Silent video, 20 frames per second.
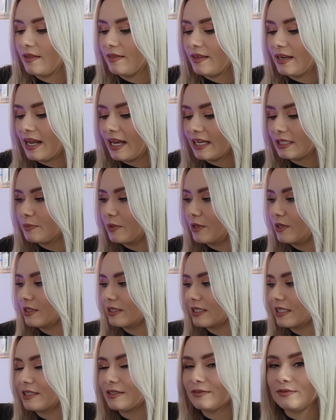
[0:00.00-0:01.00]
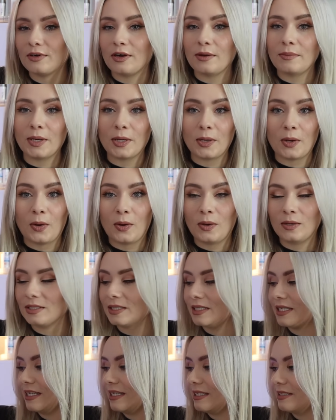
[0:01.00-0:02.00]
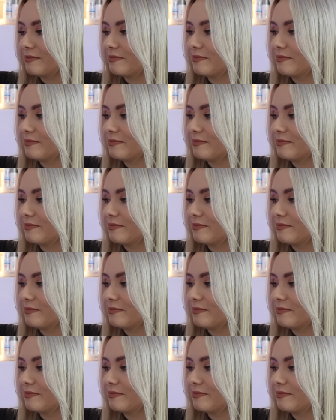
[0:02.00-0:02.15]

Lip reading: The next product is from Caudalie.